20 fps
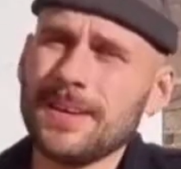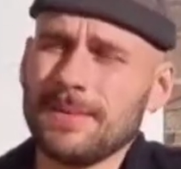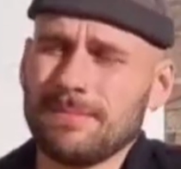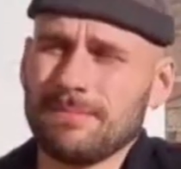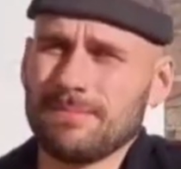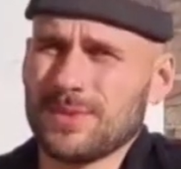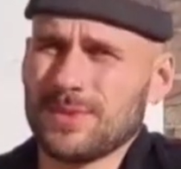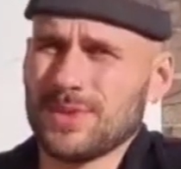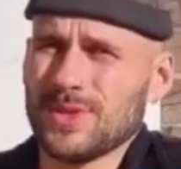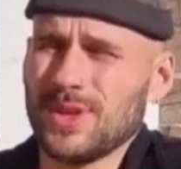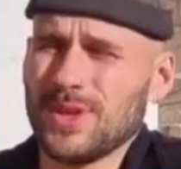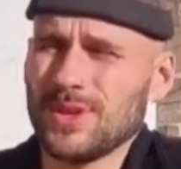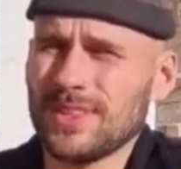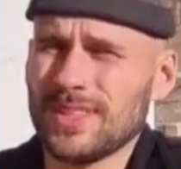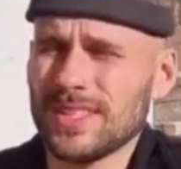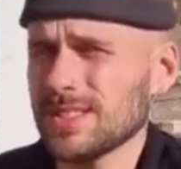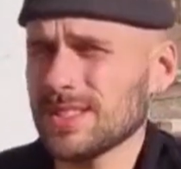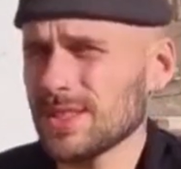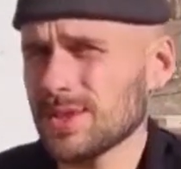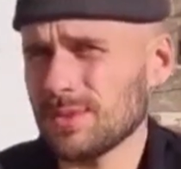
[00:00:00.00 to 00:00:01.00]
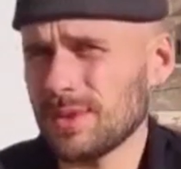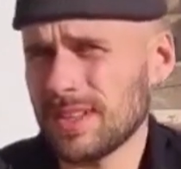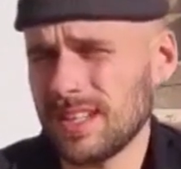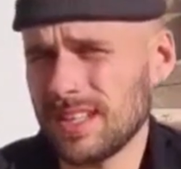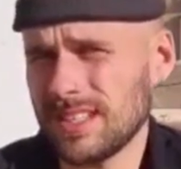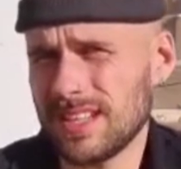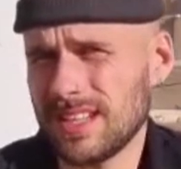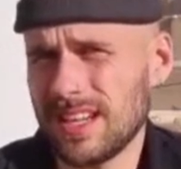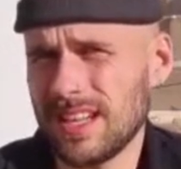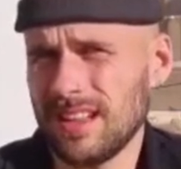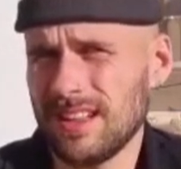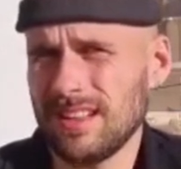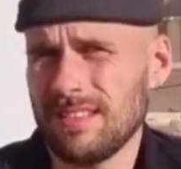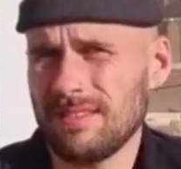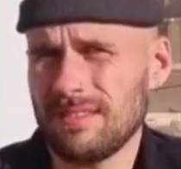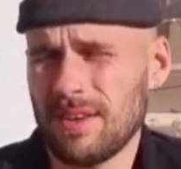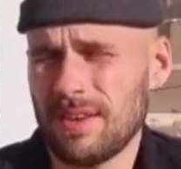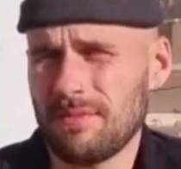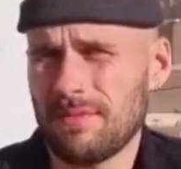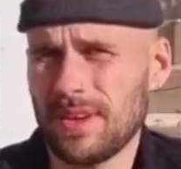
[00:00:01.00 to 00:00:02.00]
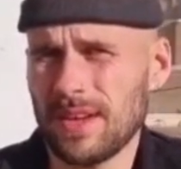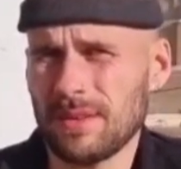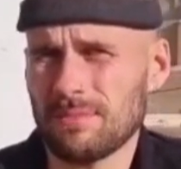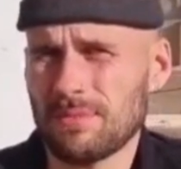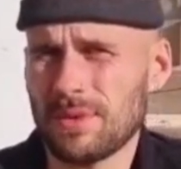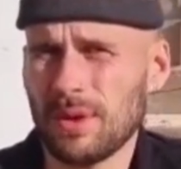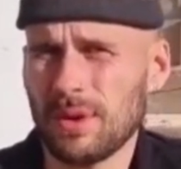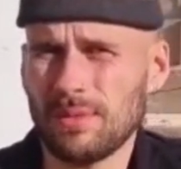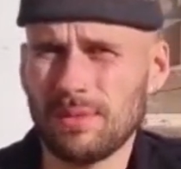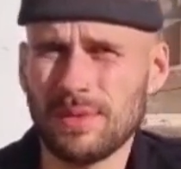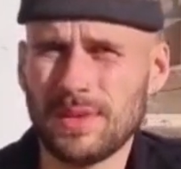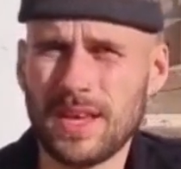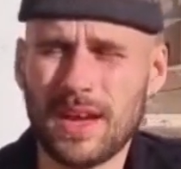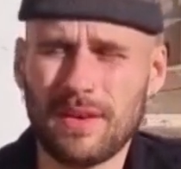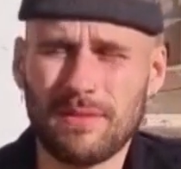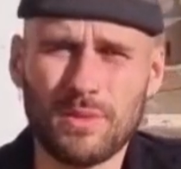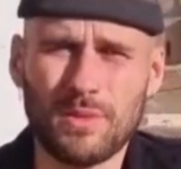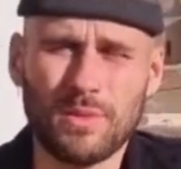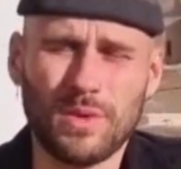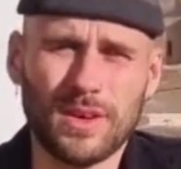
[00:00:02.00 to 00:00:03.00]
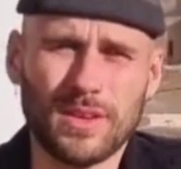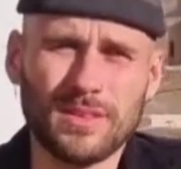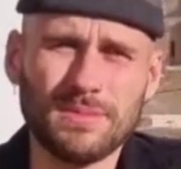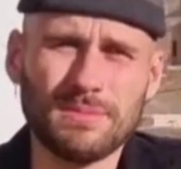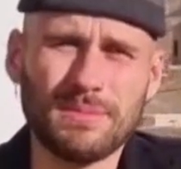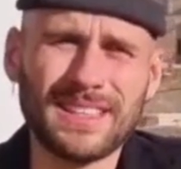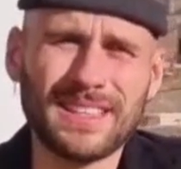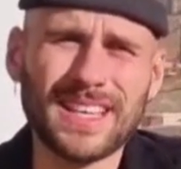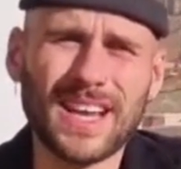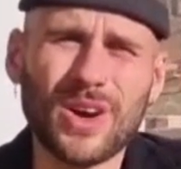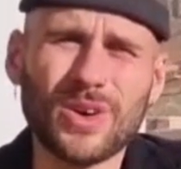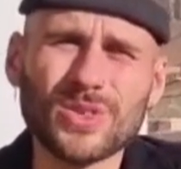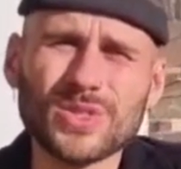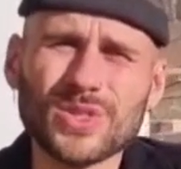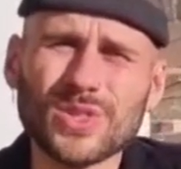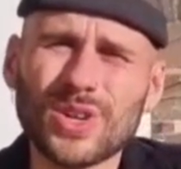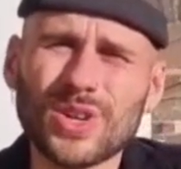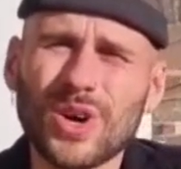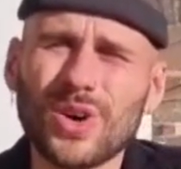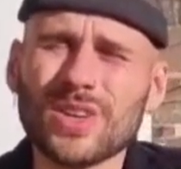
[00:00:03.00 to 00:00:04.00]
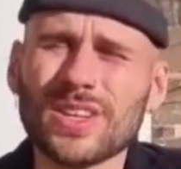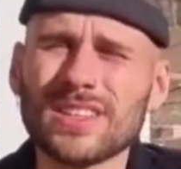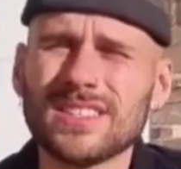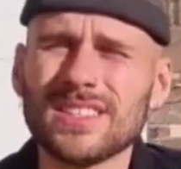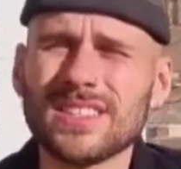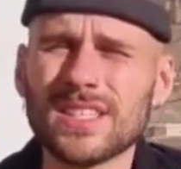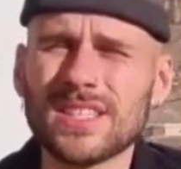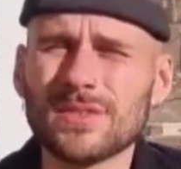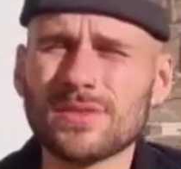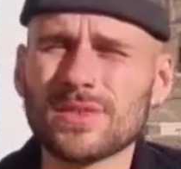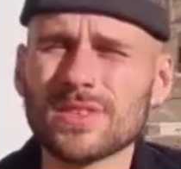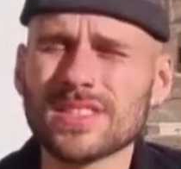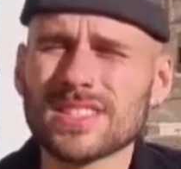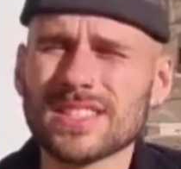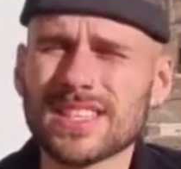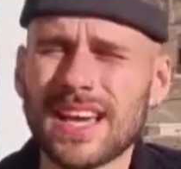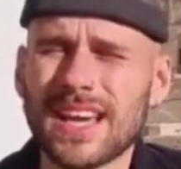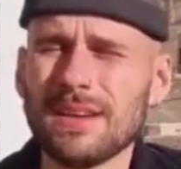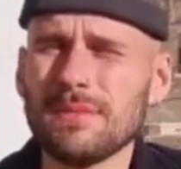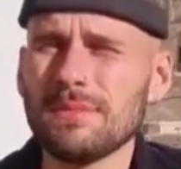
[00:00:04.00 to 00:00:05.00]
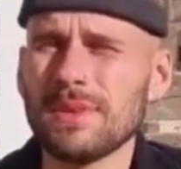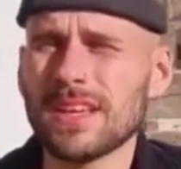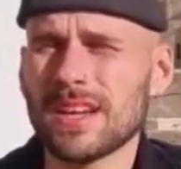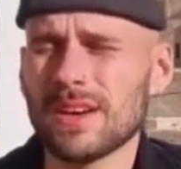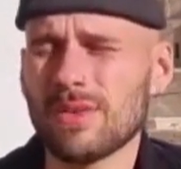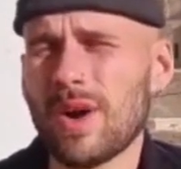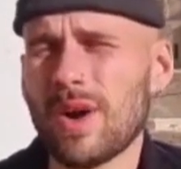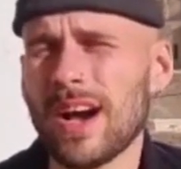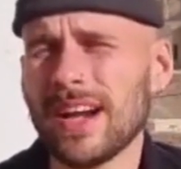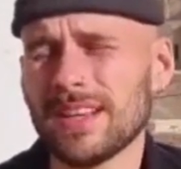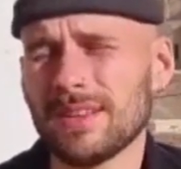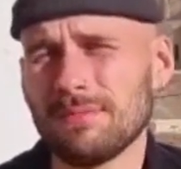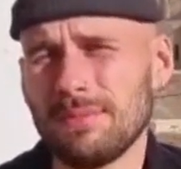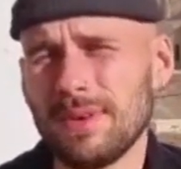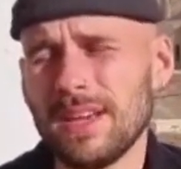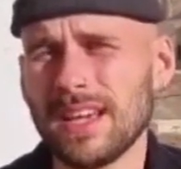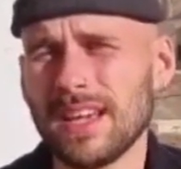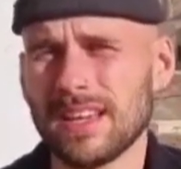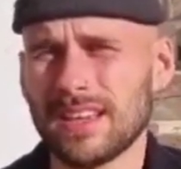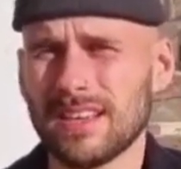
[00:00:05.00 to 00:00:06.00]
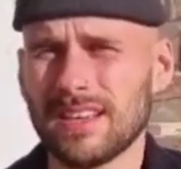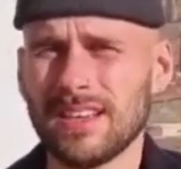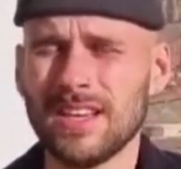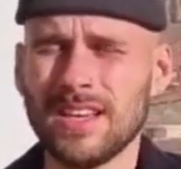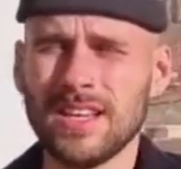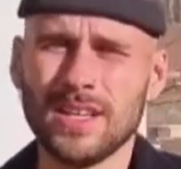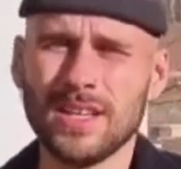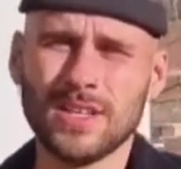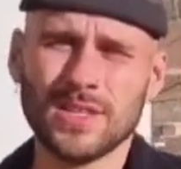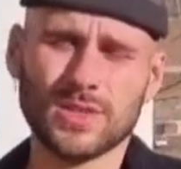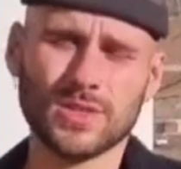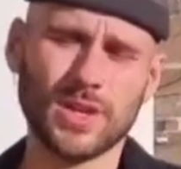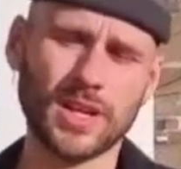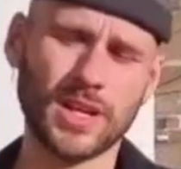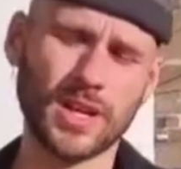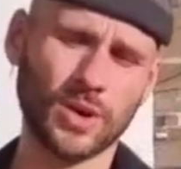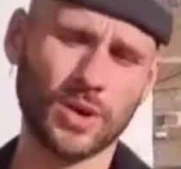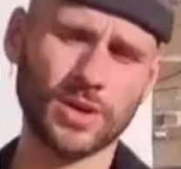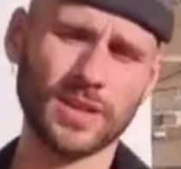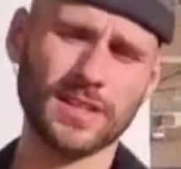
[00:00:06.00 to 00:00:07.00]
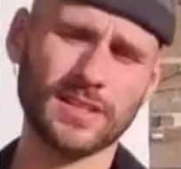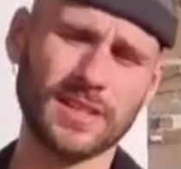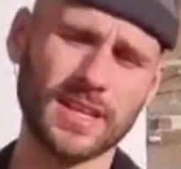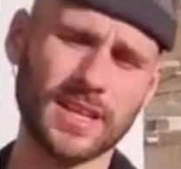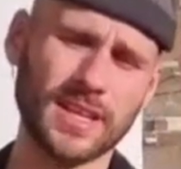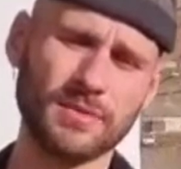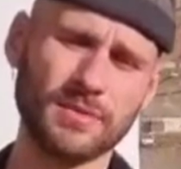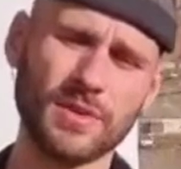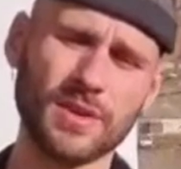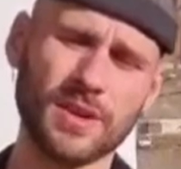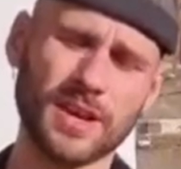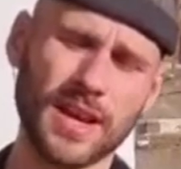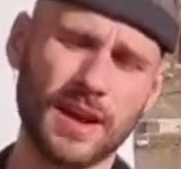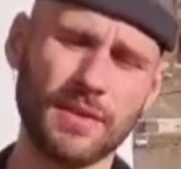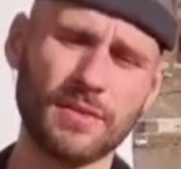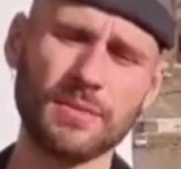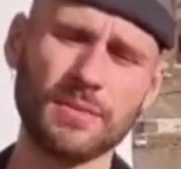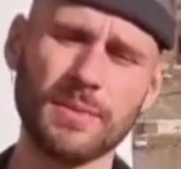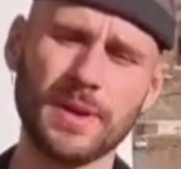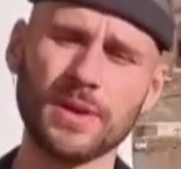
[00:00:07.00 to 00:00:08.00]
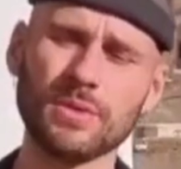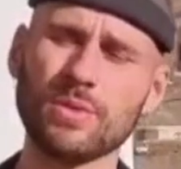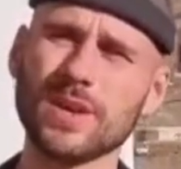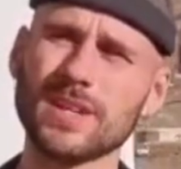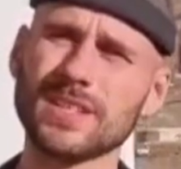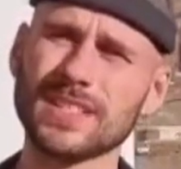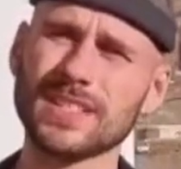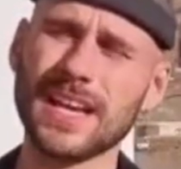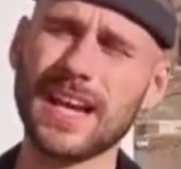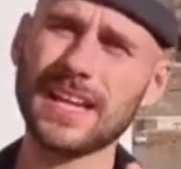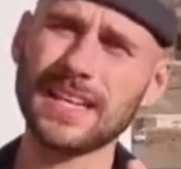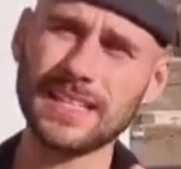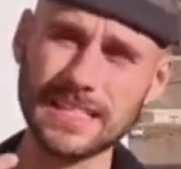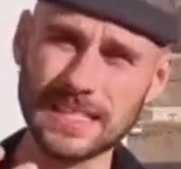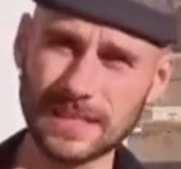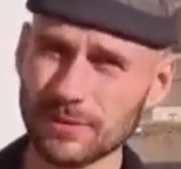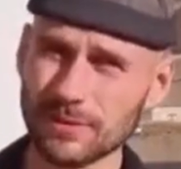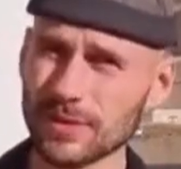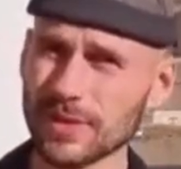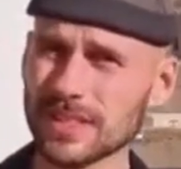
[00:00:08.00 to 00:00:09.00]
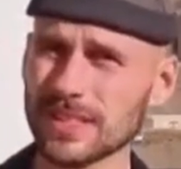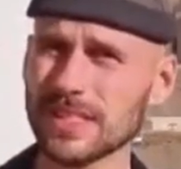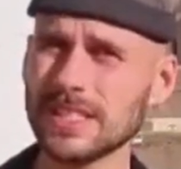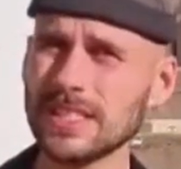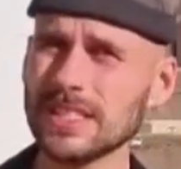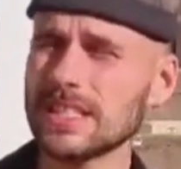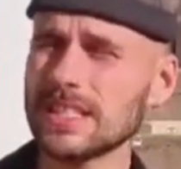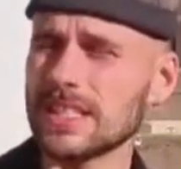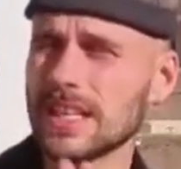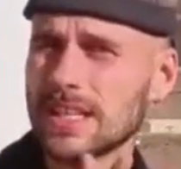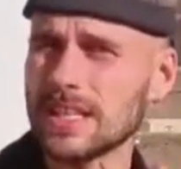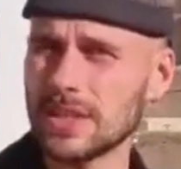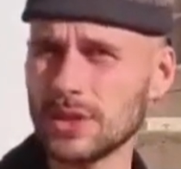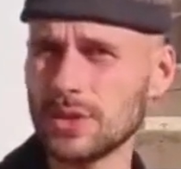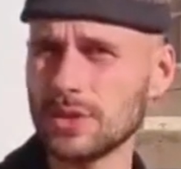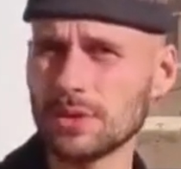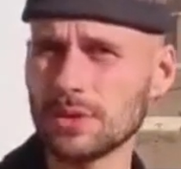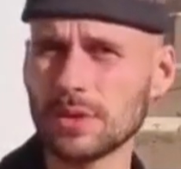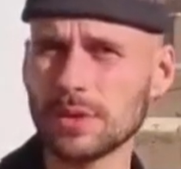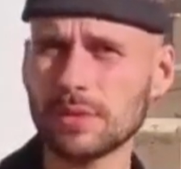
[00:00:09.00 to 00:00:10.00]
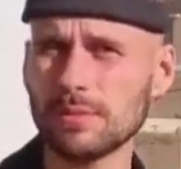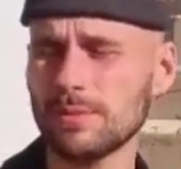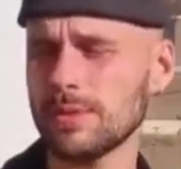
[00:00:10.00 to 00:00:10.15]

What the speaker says: so this is what I tell, I think, probably everyone. But I also know that the difference can be quite big. So I know that the government works kind of different here than in Europe.